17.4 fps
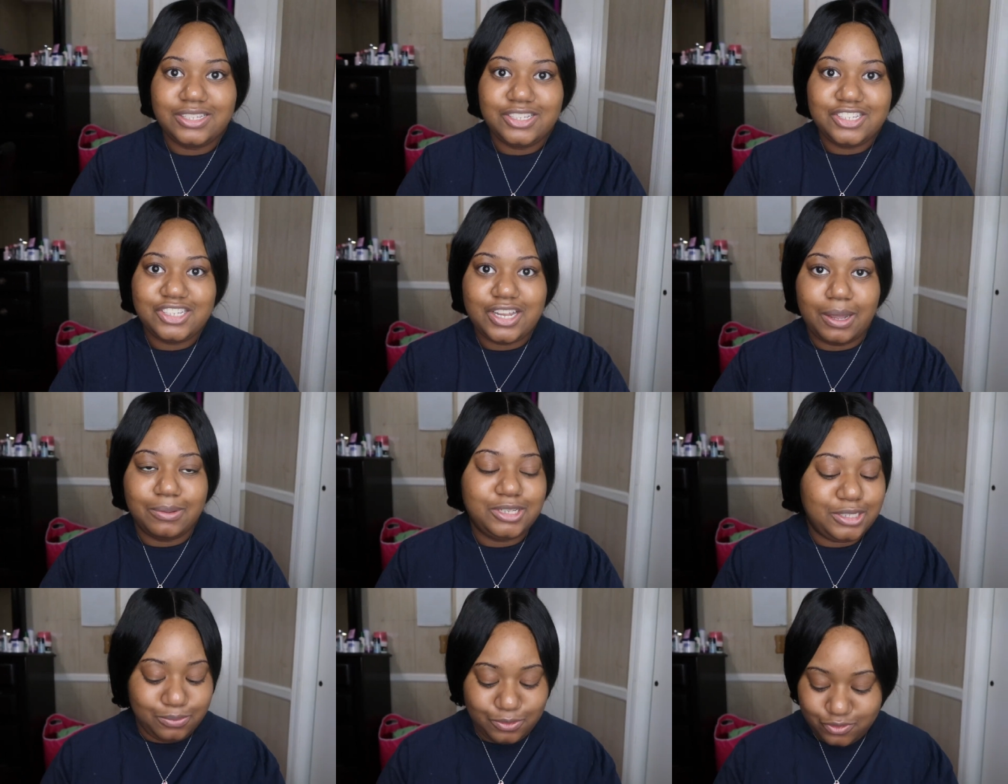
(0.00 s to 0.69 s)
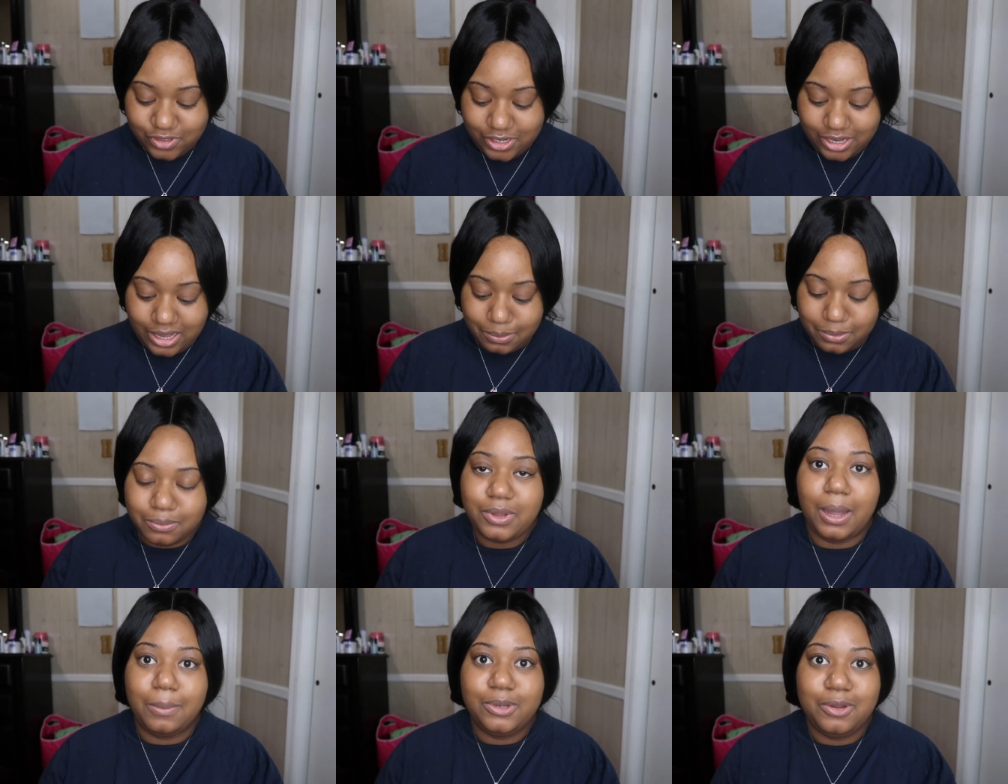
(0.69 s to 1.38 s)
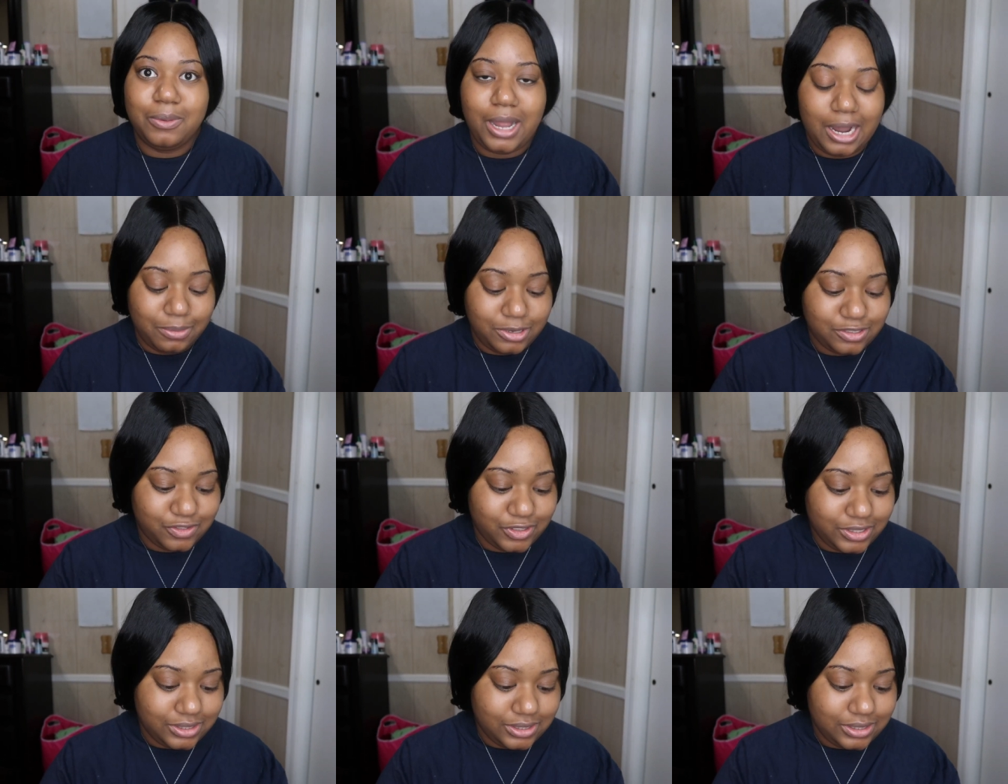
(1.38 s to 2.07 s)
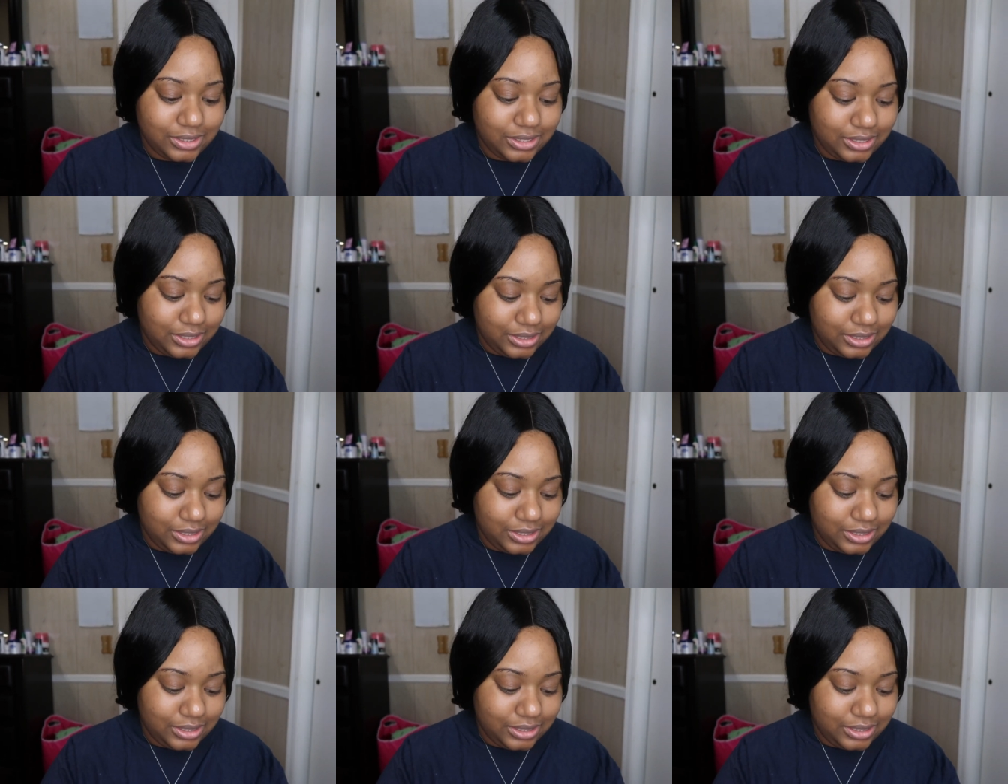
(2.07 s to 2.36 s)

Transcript: Shit, I just moved y'all. I'm gonna do my eyebrows first.